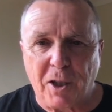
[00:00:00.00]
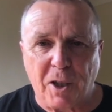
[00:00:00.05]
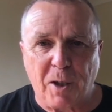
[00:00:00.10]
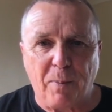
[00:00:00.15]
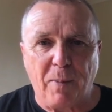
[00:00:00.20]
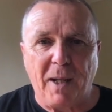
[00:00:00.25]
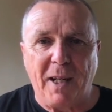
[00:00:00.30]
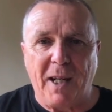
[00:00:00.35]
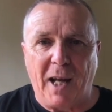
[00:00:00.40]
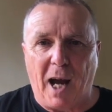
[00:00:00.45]
It's
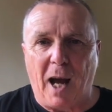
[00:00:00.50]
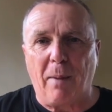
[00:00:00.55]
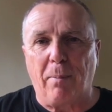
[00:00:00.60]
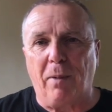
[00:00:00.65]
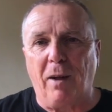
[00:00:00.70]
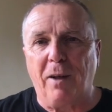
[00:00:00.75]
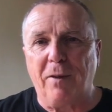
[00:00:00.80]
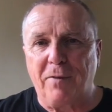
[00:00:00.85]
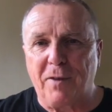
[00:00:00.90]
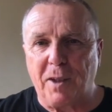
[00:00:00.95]
been
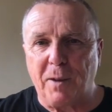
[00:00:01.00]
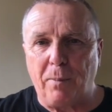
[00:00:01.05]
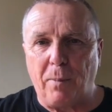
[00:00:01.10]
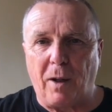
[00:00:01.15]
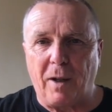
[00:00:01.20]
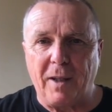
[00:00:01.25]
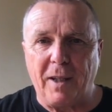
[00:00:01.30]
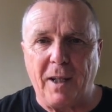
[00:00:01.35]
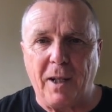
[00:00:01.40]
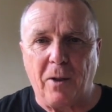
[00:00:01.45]
uplifted
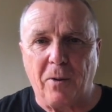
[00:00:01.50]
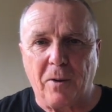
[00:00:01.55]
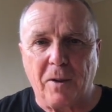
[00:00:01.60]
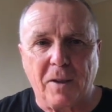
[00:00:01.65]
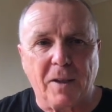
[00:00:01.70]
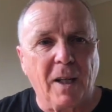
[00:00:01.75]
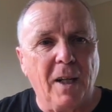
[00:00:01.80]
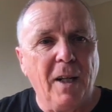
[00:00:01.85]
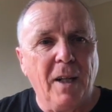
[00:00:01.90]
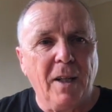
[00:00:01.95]
by the
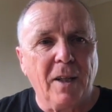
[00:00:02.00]
elders.